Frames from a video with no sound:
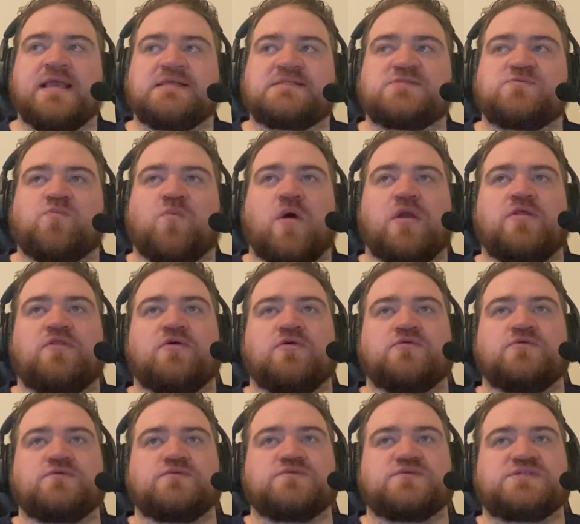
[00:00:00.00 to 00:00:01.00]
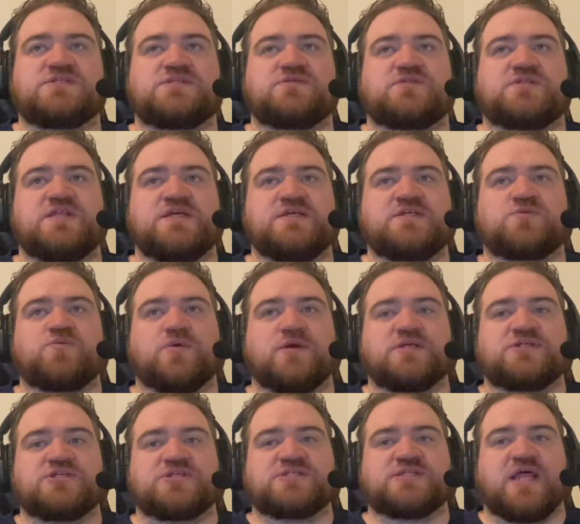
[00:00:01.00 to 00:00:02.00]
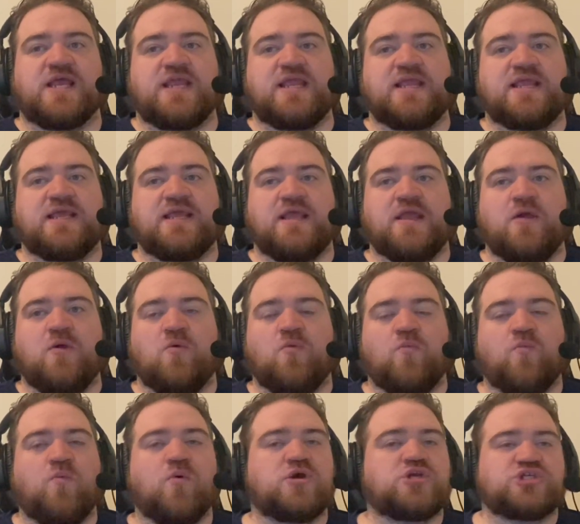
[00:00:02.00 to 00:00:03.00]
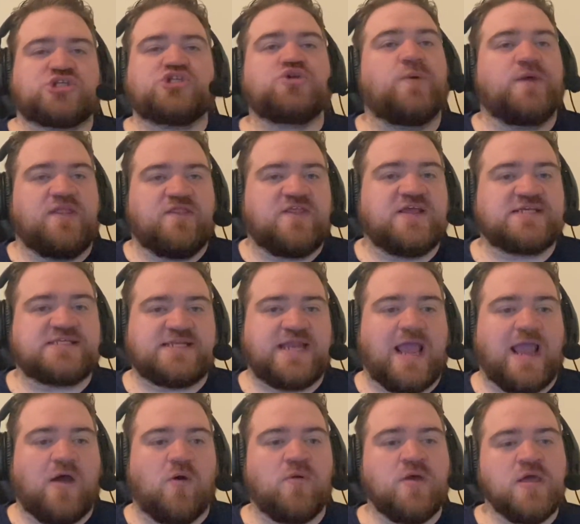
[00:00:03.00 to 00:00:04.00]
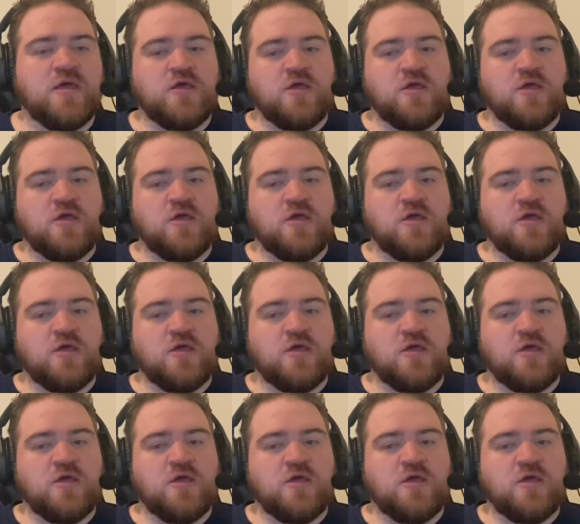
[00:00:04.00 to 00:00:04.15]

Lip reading: one of those things where it's just like we're just doing this now.